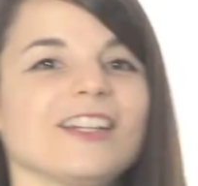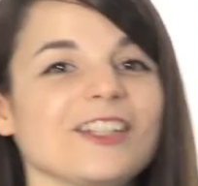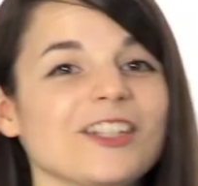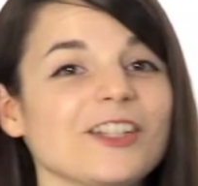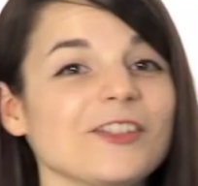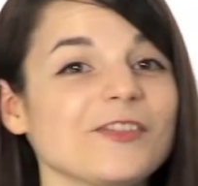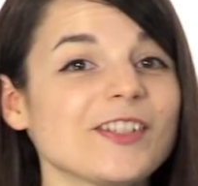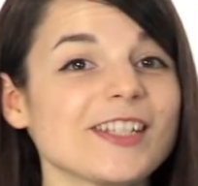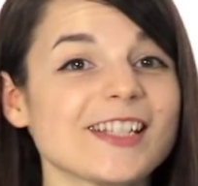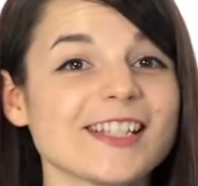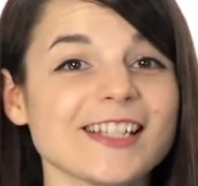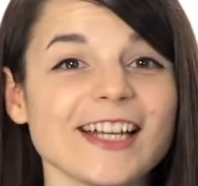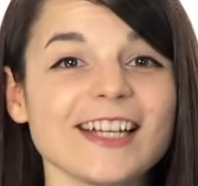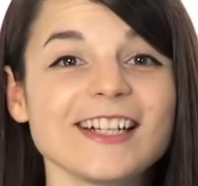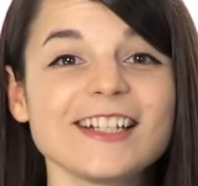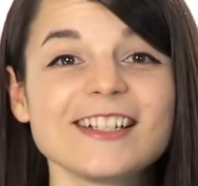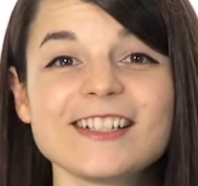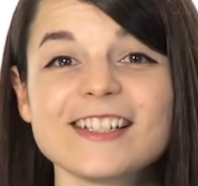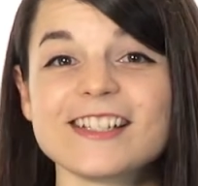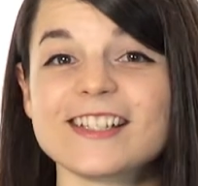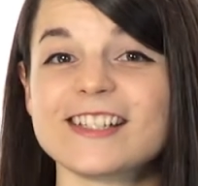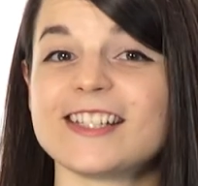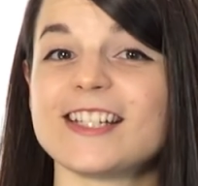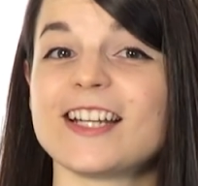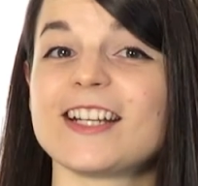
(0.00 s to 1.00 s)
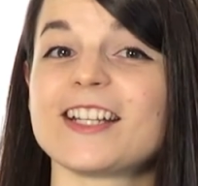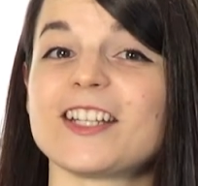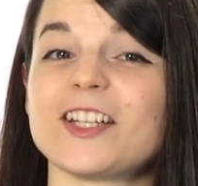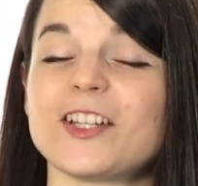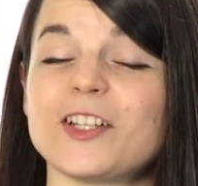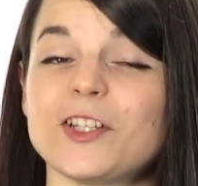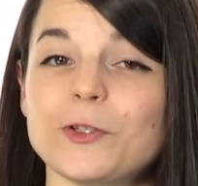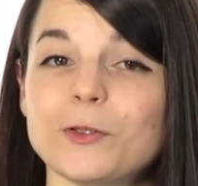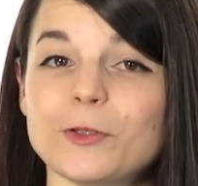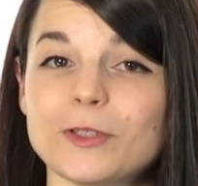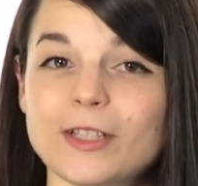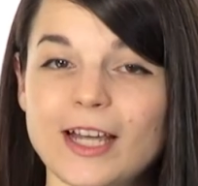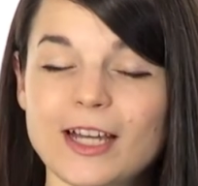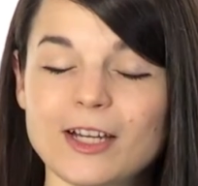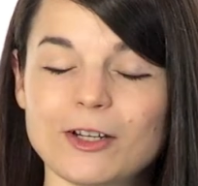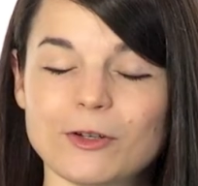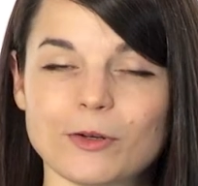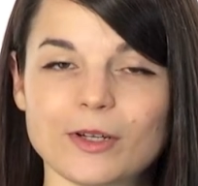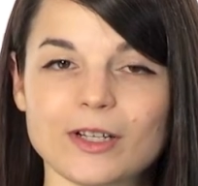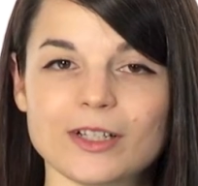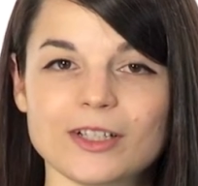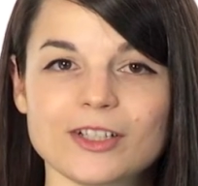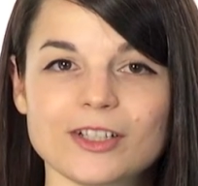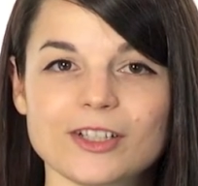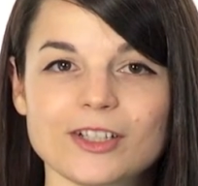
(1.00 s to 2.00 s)
You've decided to study a new
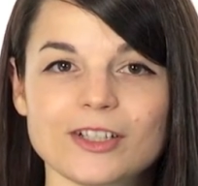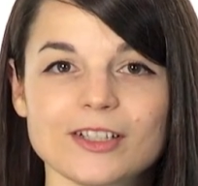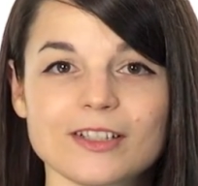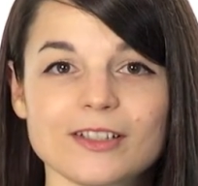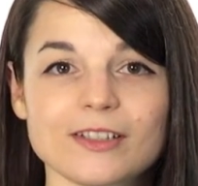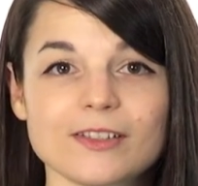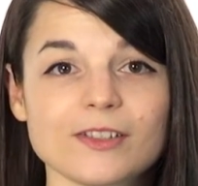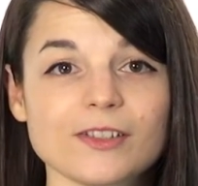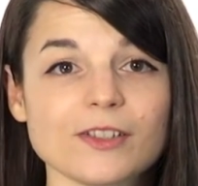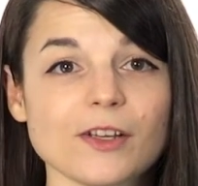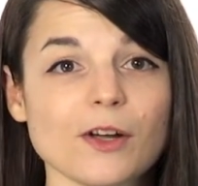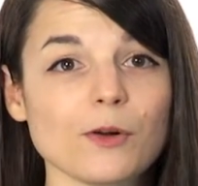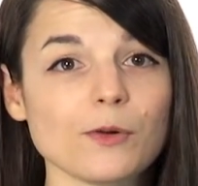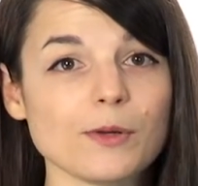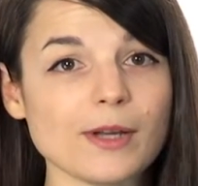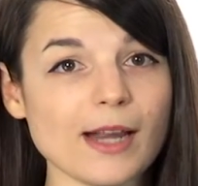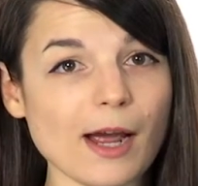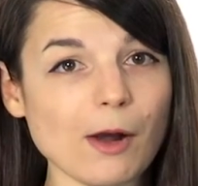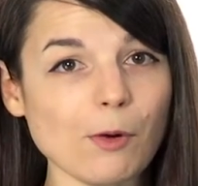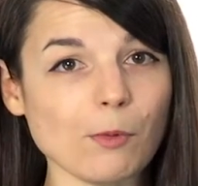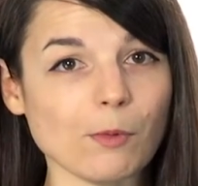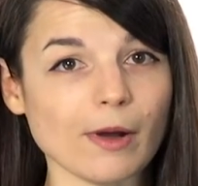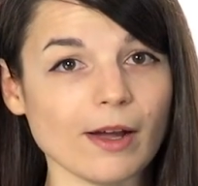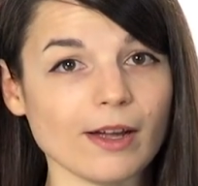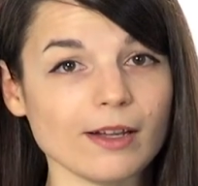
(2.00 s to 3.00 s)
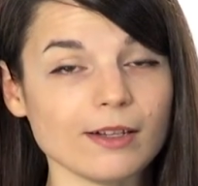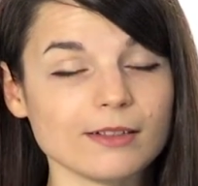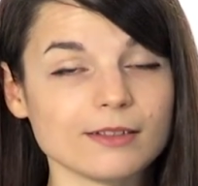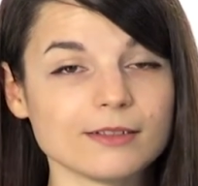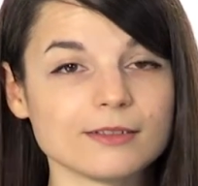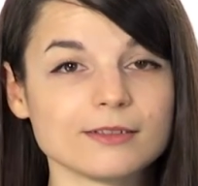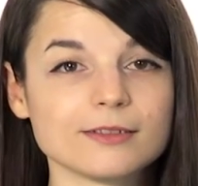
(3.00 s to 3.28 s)
language, so now what?